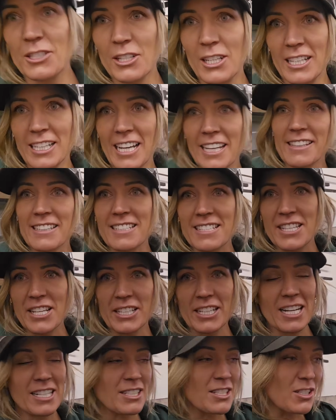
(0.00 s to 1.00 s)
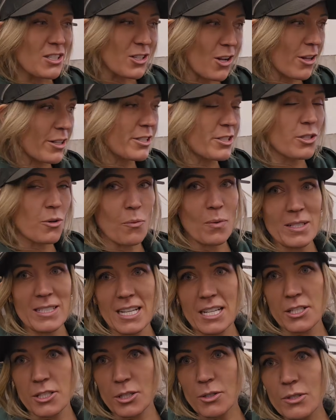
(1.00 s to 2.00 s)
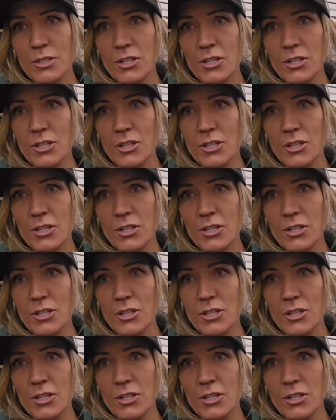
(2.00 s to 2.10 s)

gonna get this thing nice and solid, so once I do